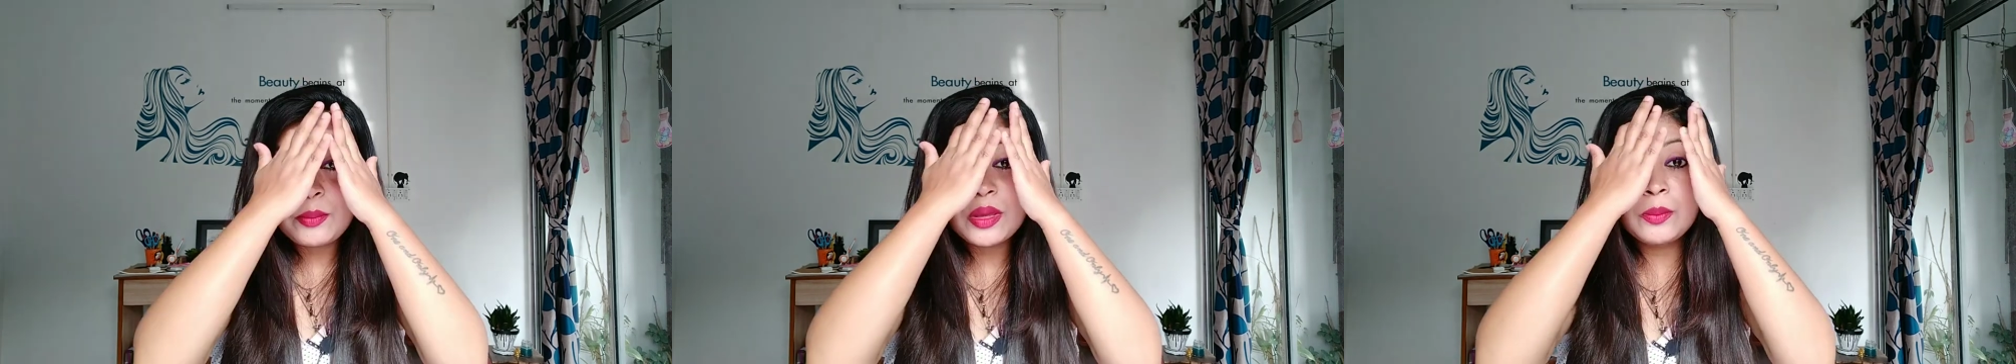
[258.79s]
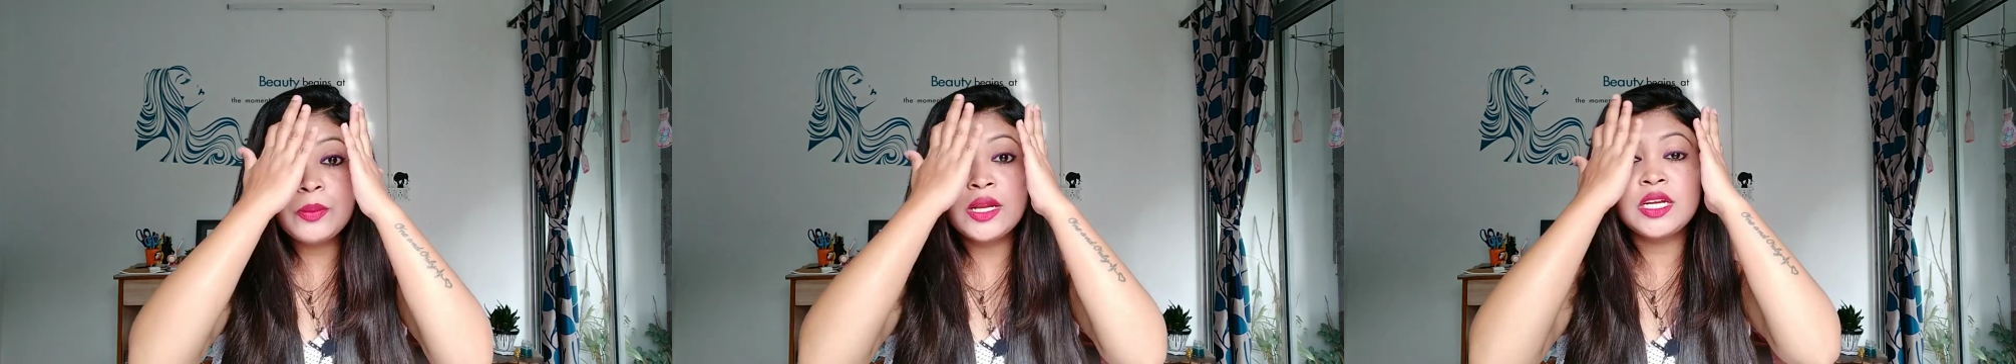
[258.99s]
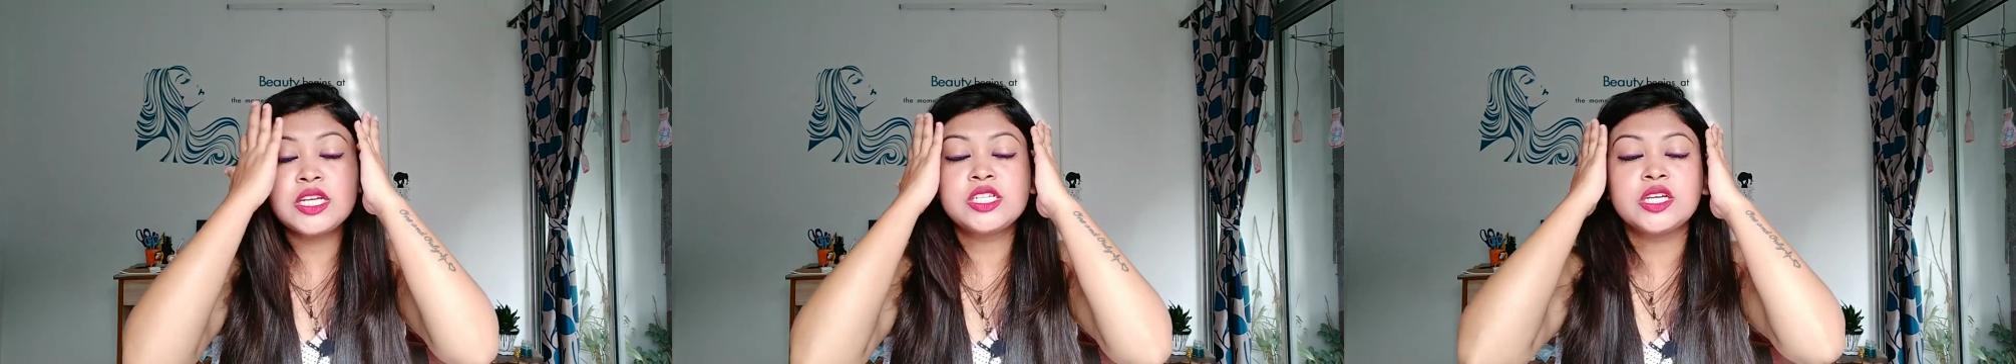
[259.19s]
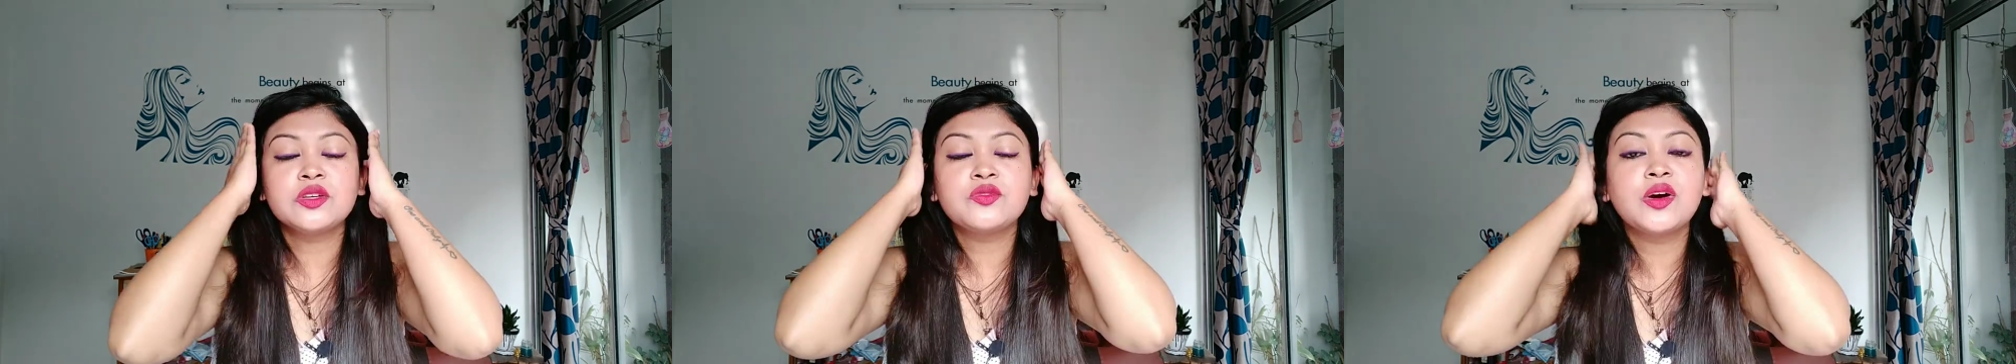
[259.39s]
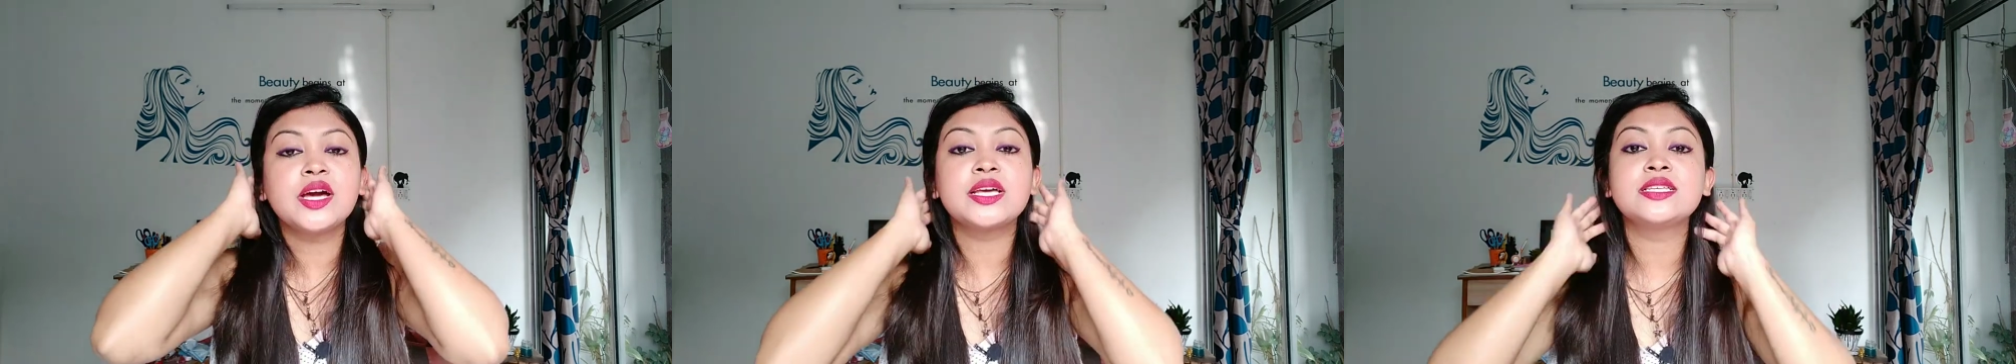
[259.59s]

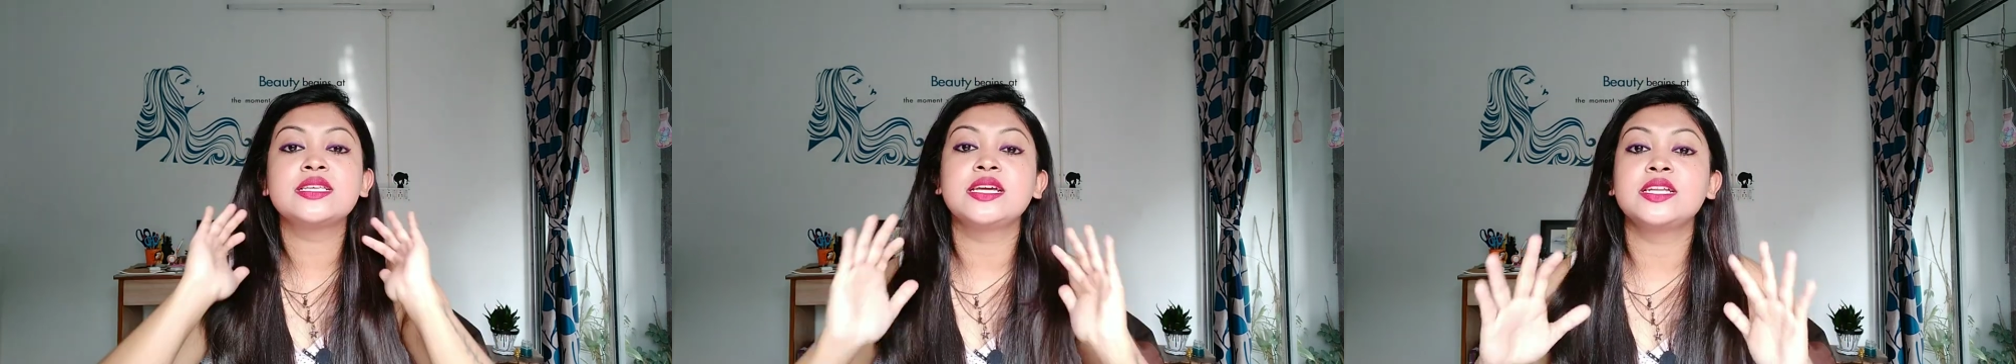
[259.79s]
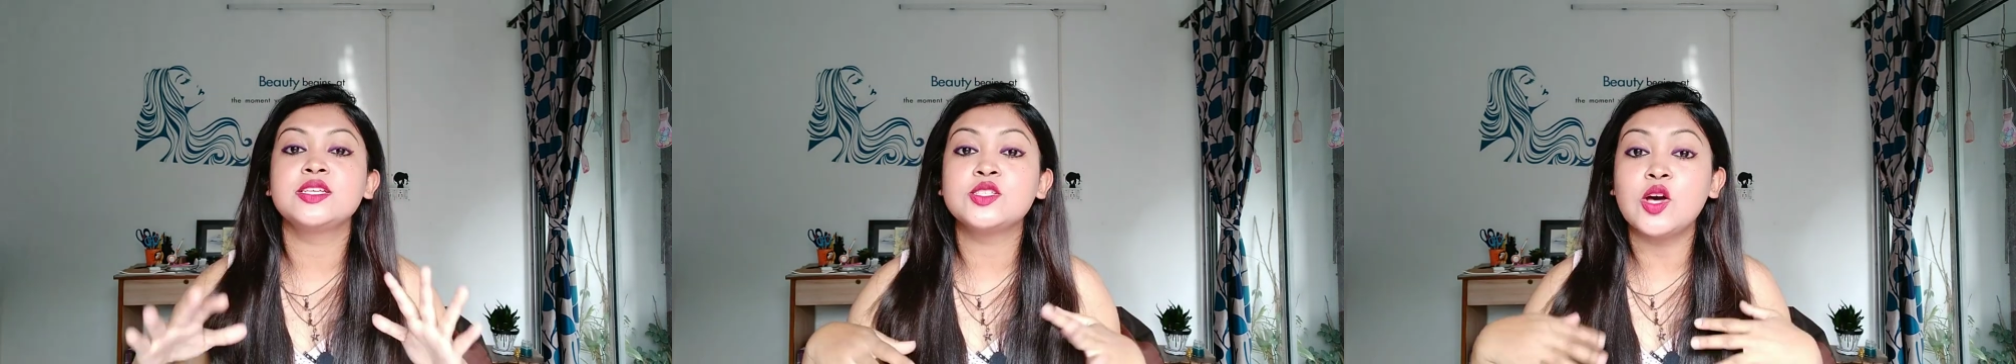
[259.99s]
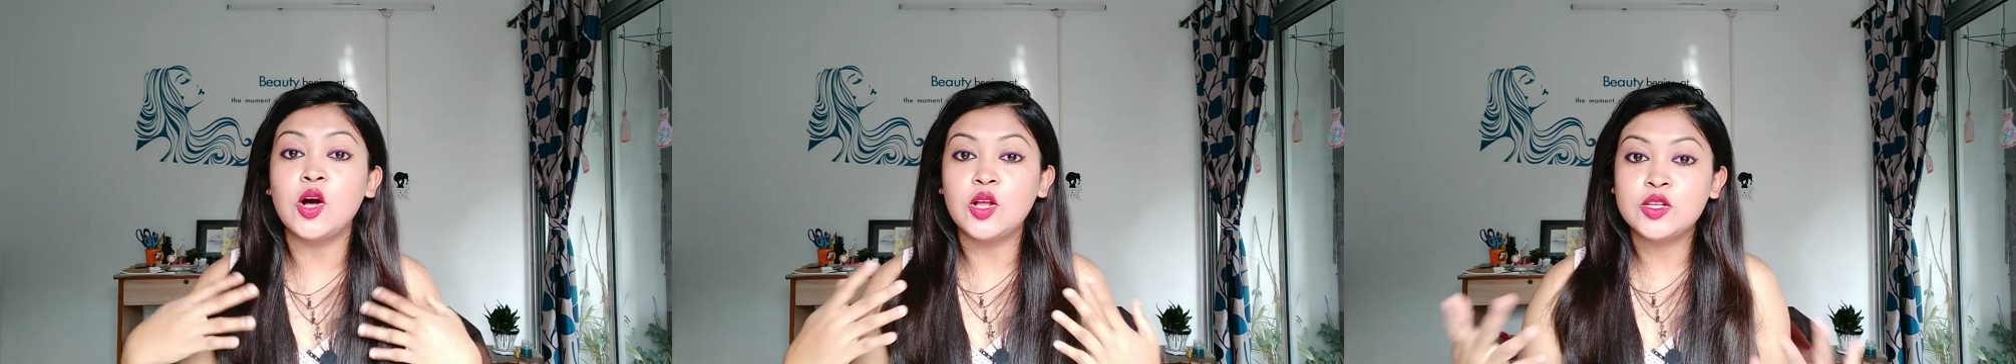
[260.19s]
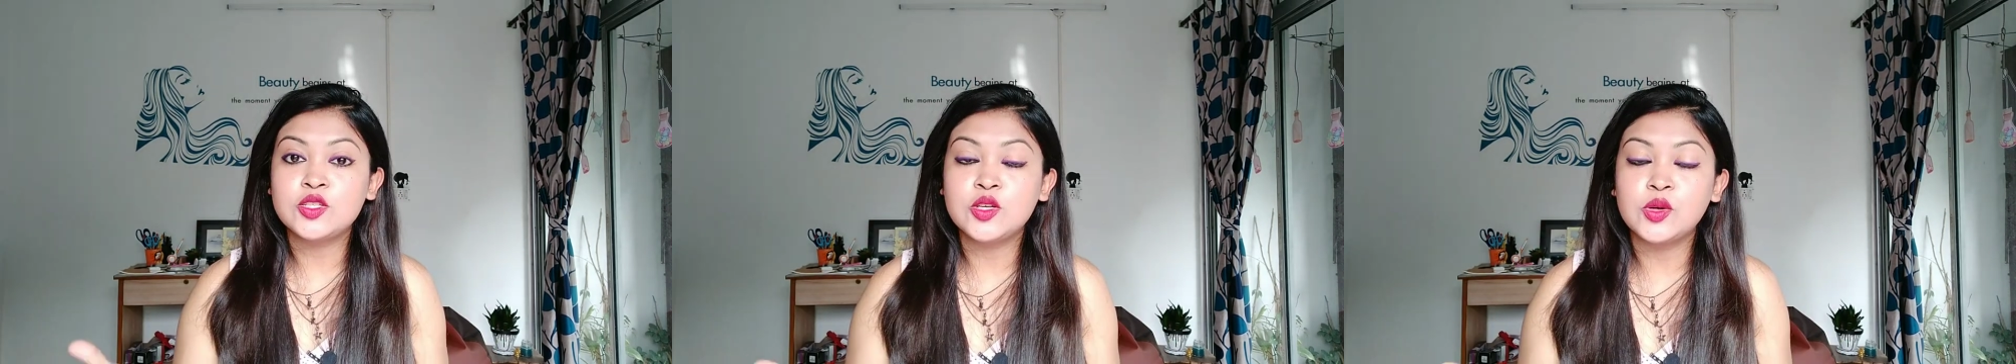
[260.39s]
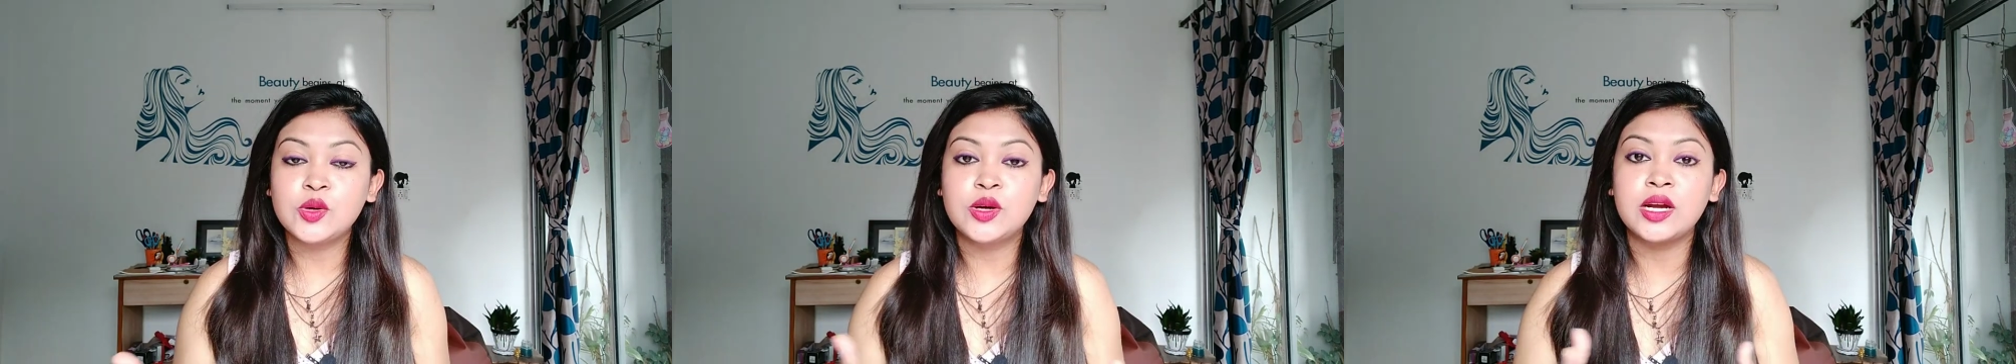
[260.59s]
Pigmentation wise, it is
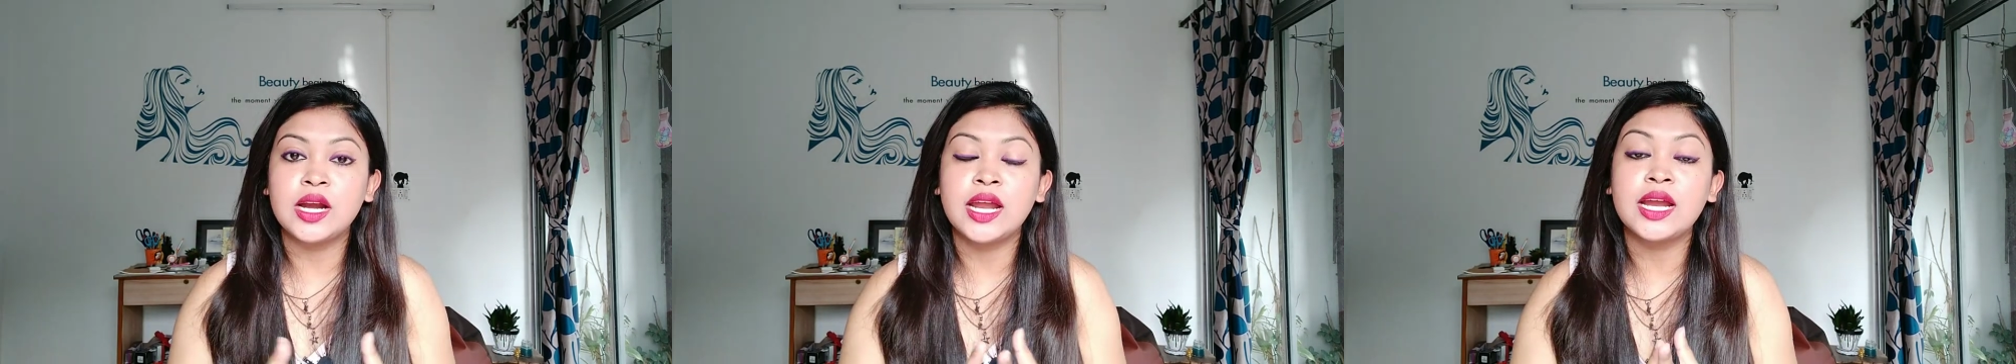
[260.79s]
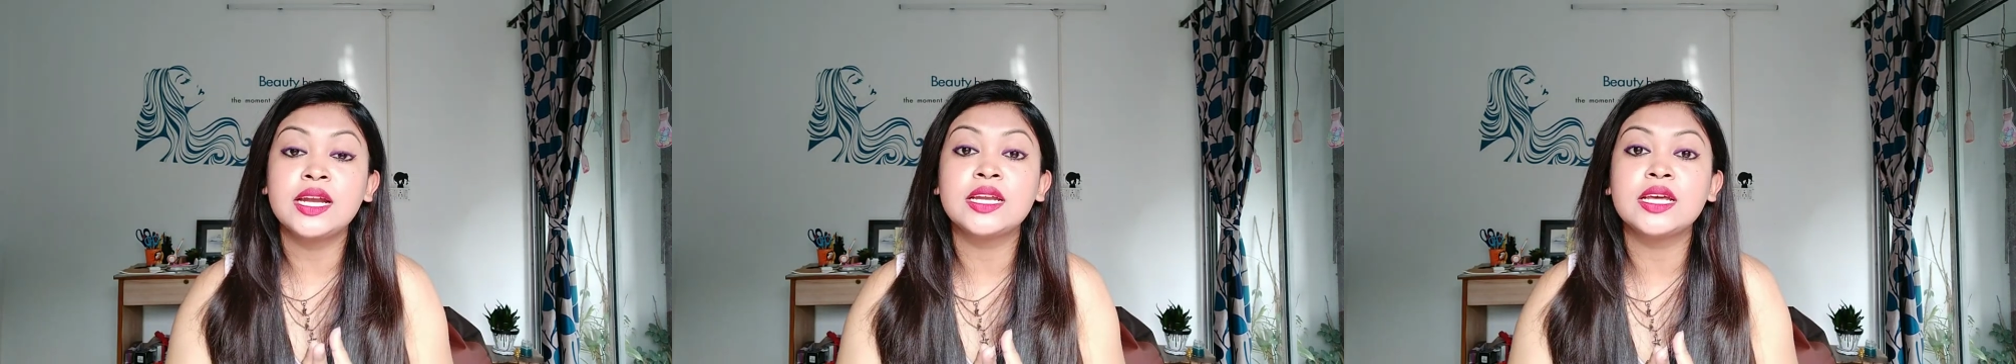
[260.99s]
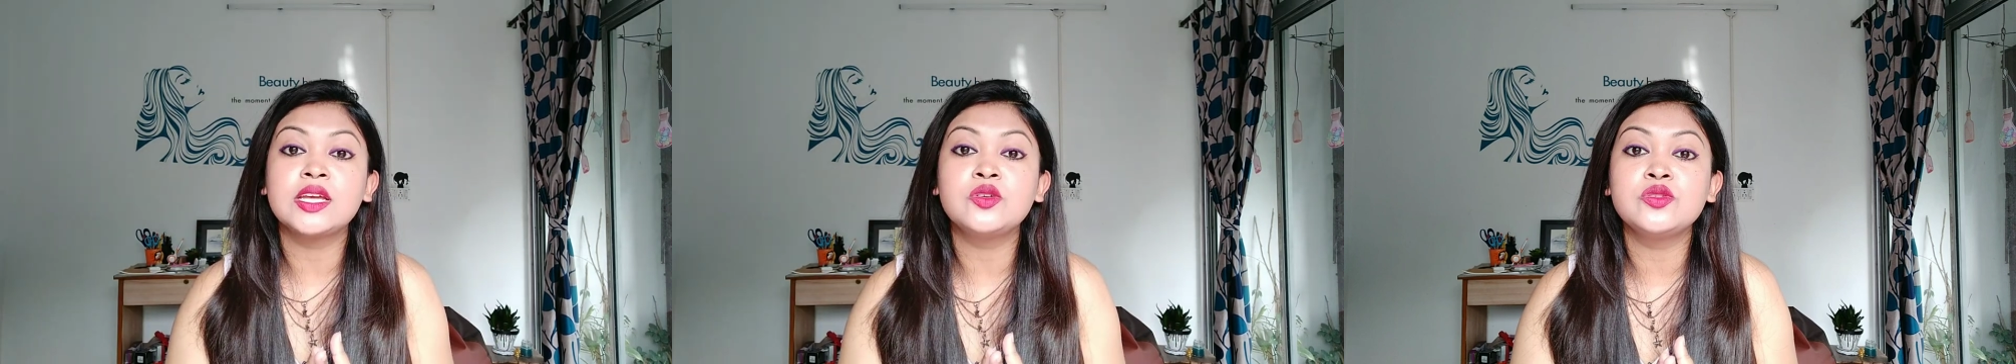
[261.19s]
also great.